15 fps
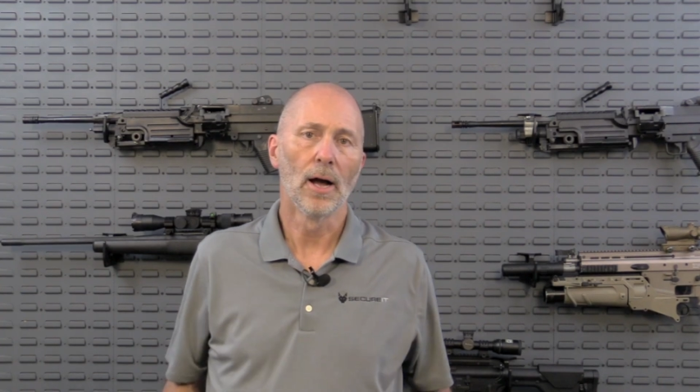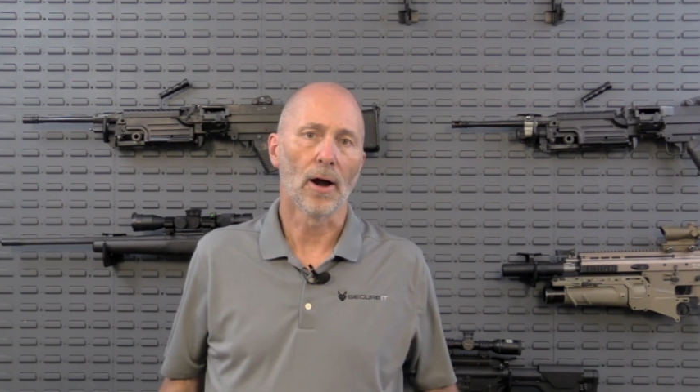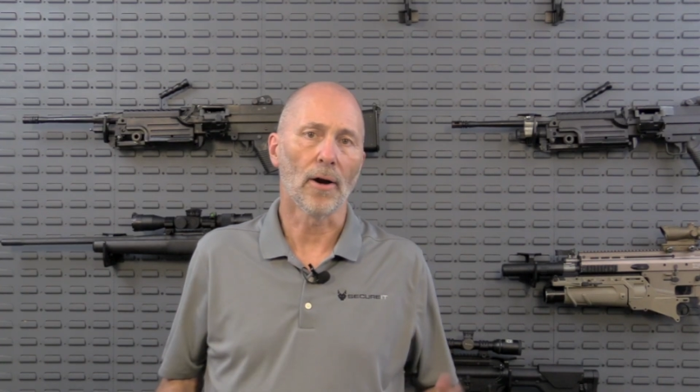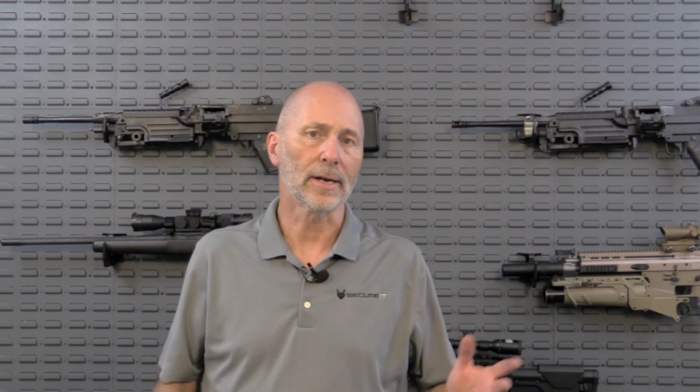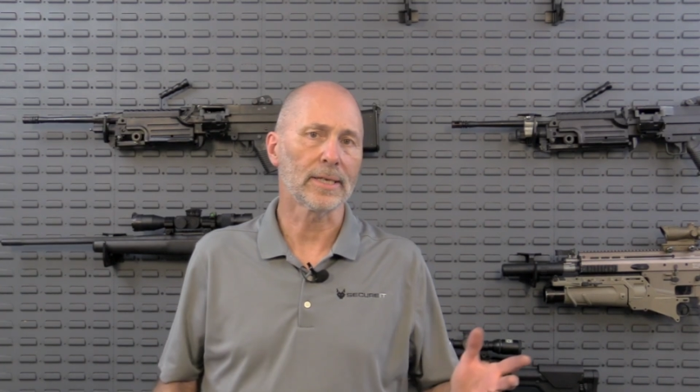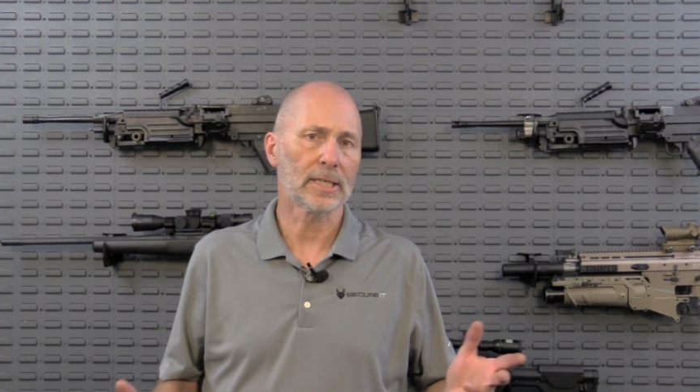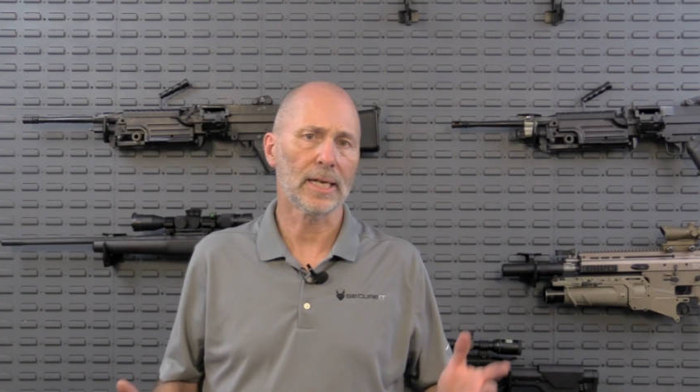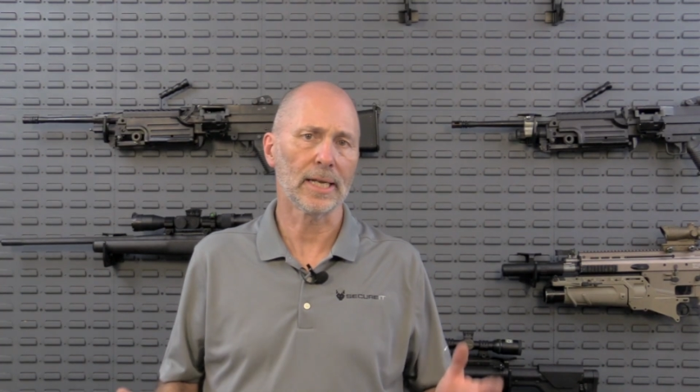
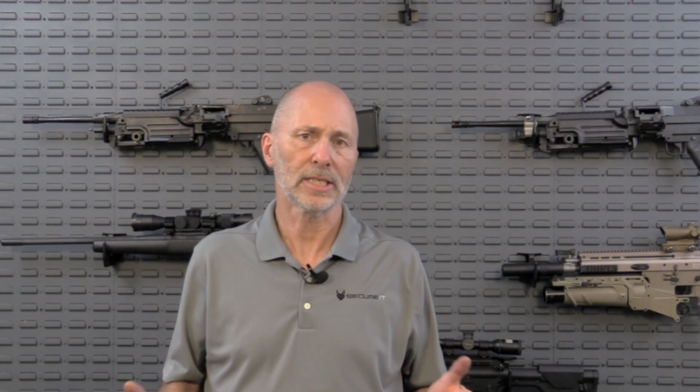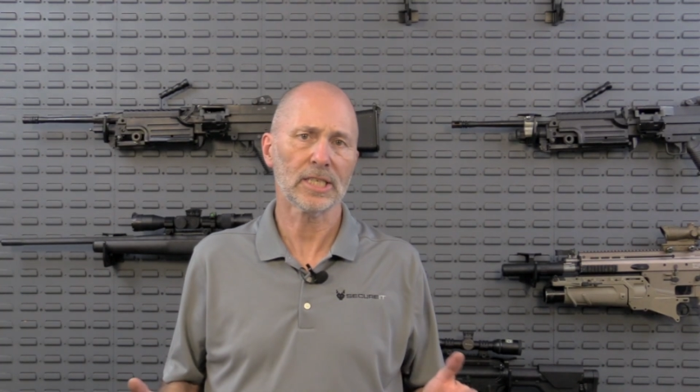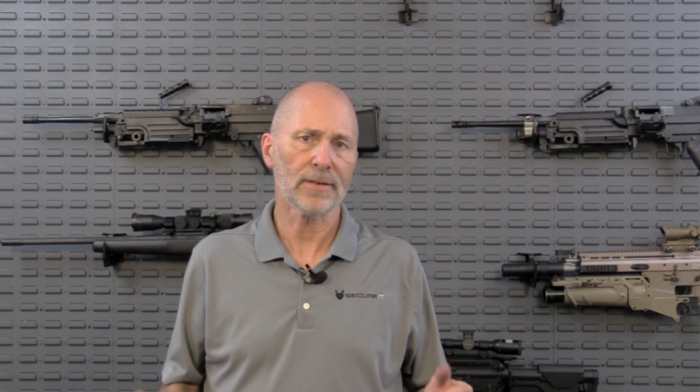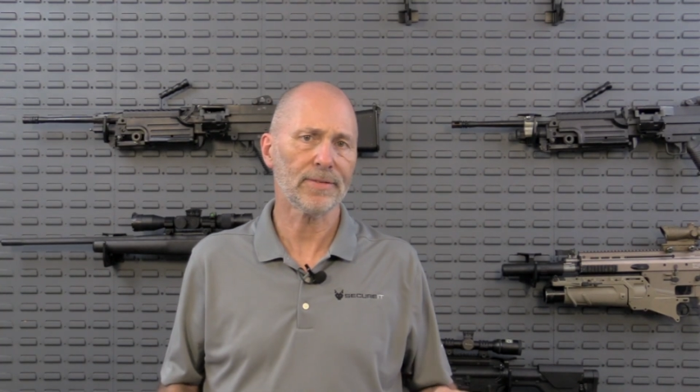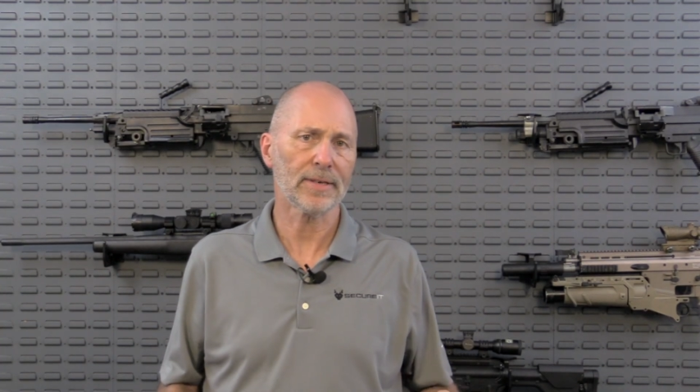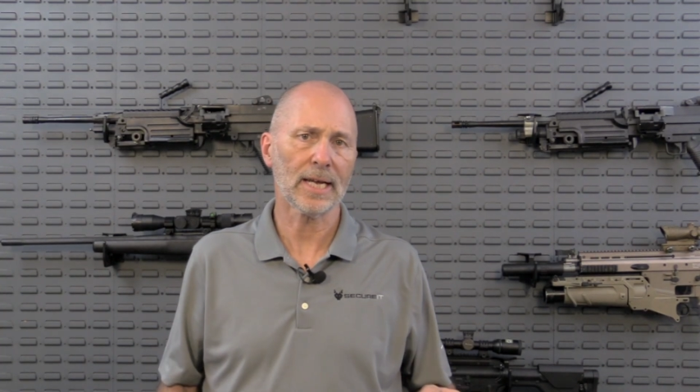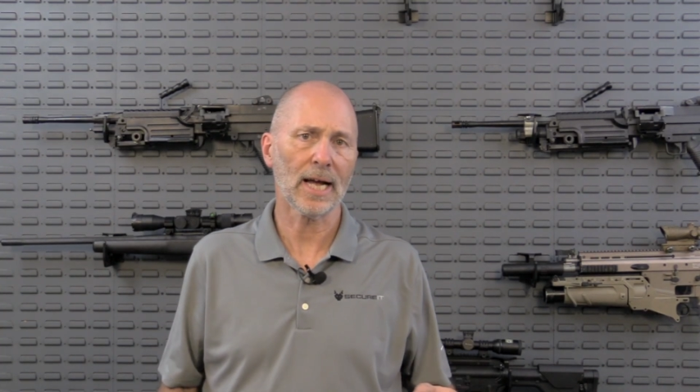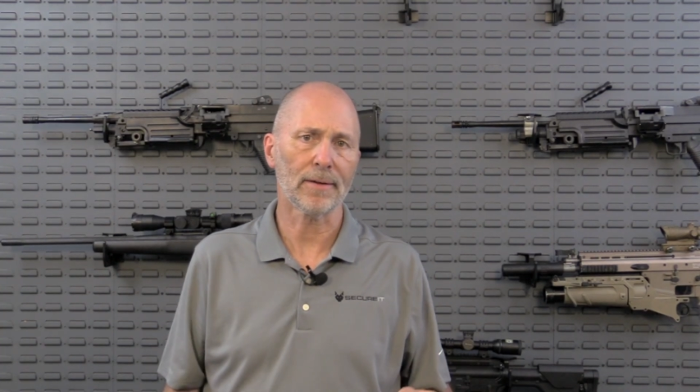right, today let's have
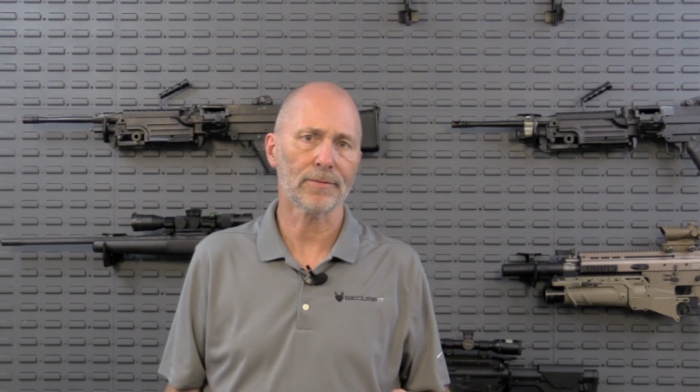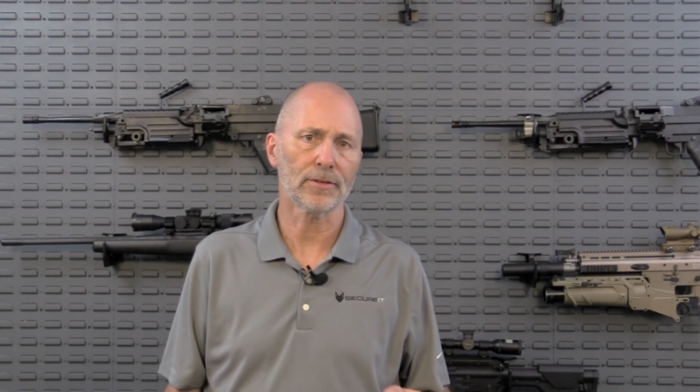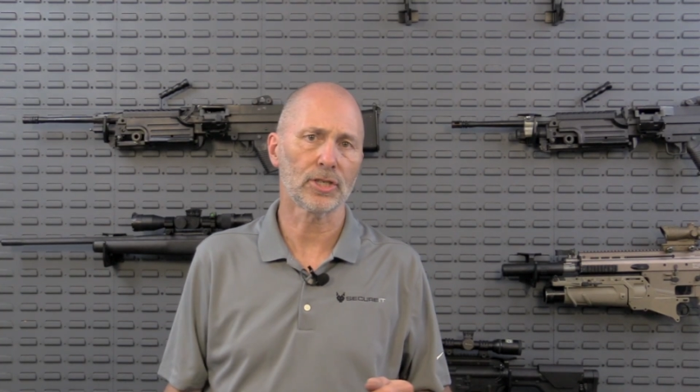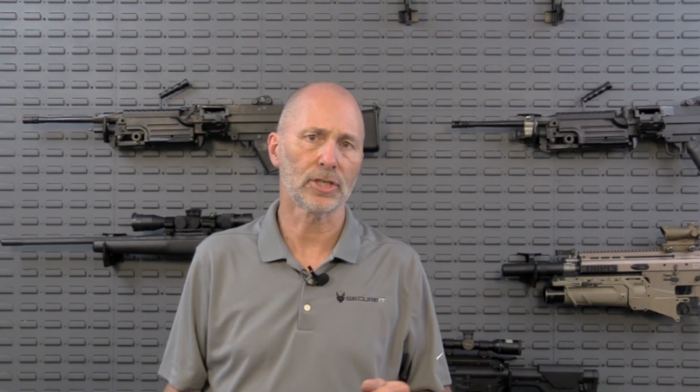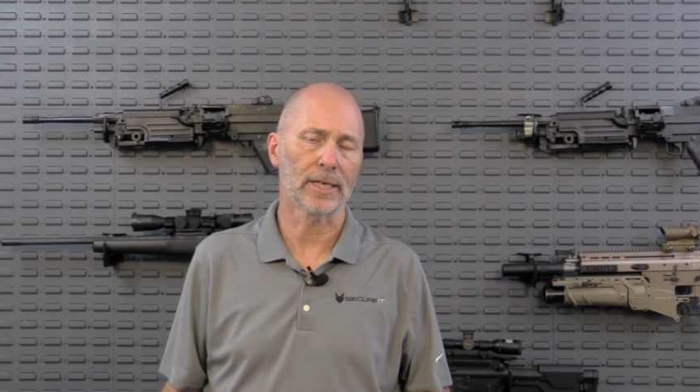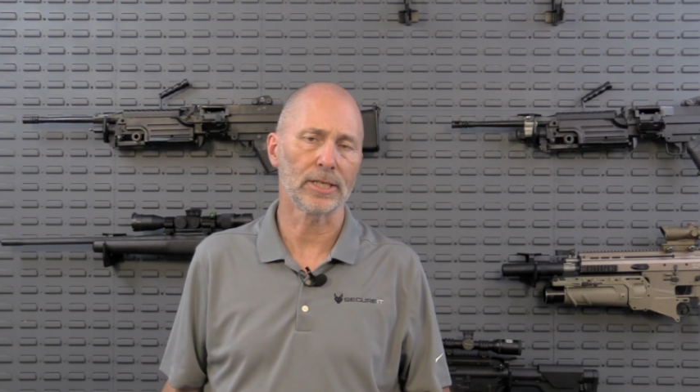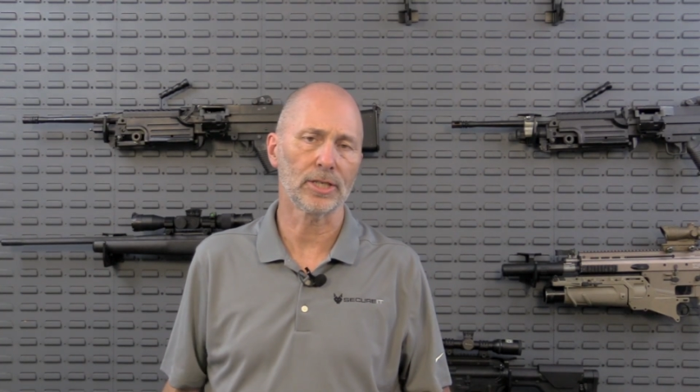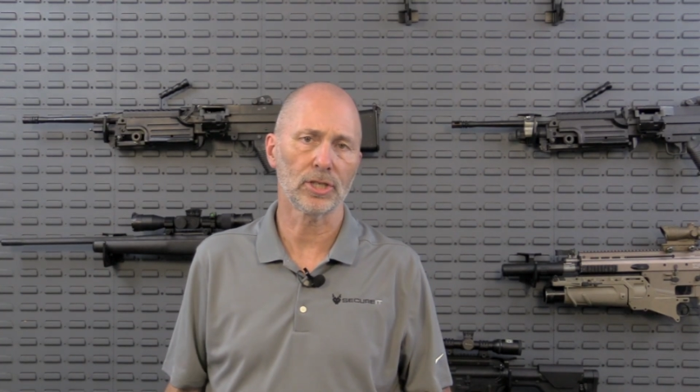a
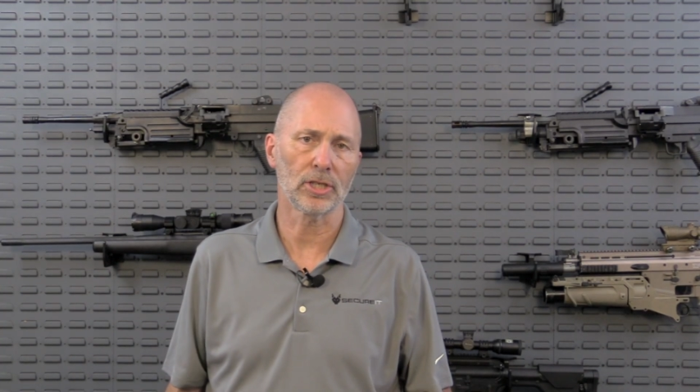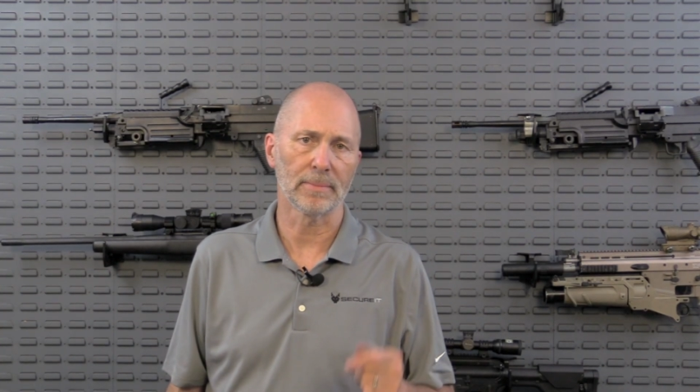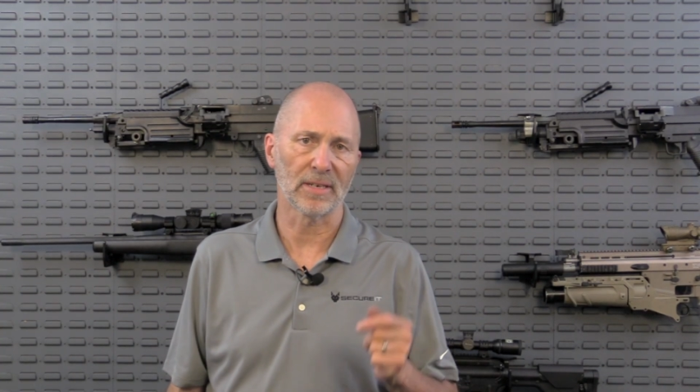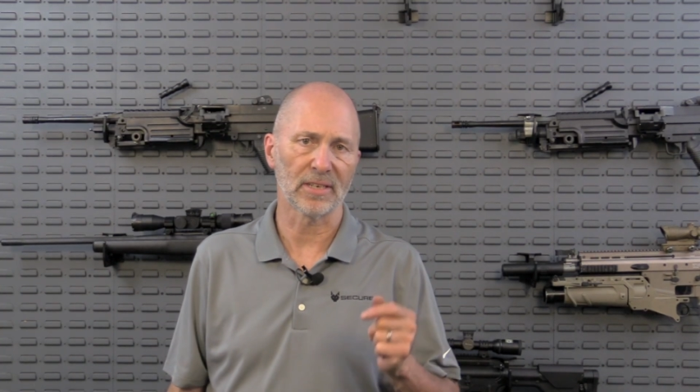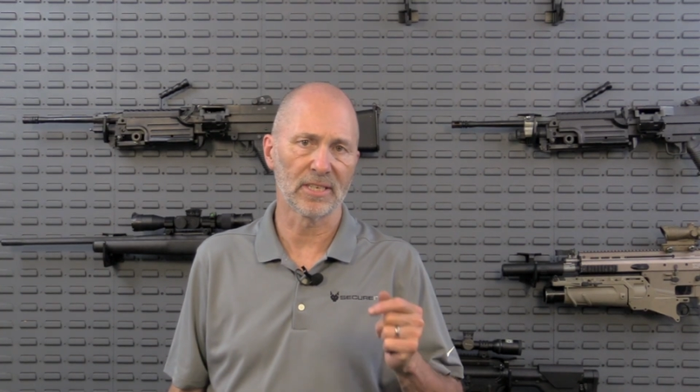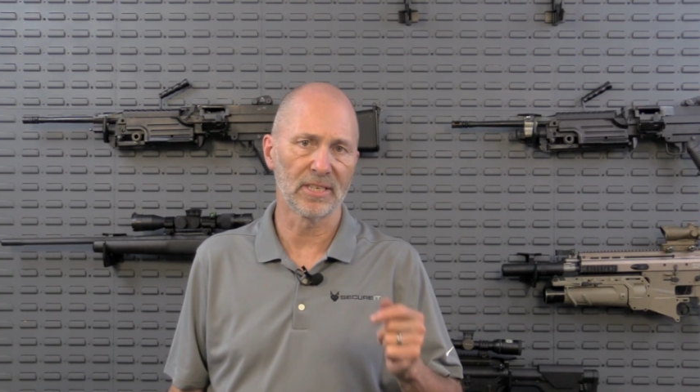conversation about